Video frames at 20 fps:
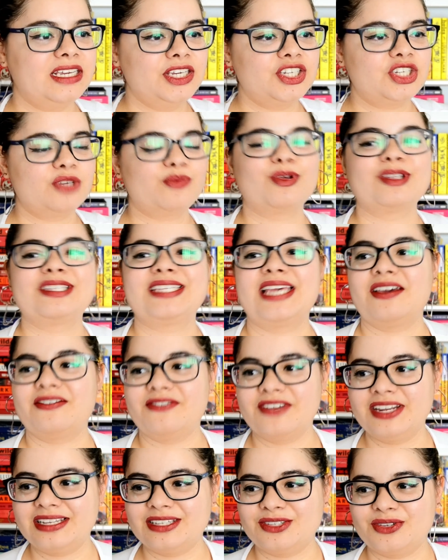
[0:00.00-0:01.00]
she puts
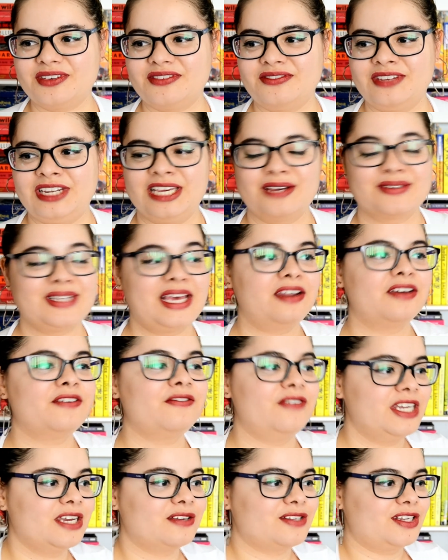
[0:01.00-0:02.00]
effort into her videos, and her
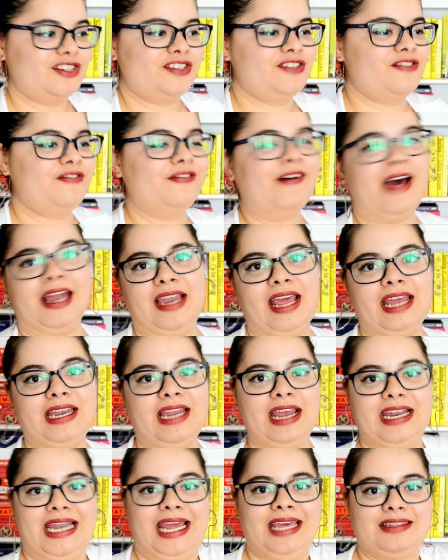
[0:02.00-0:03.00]
videos are just fun, and I
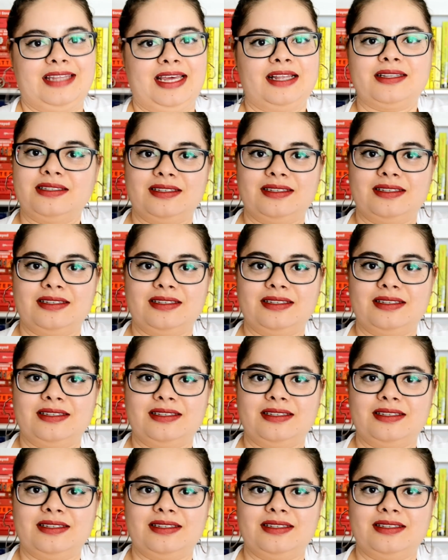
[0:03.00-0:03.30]
like that.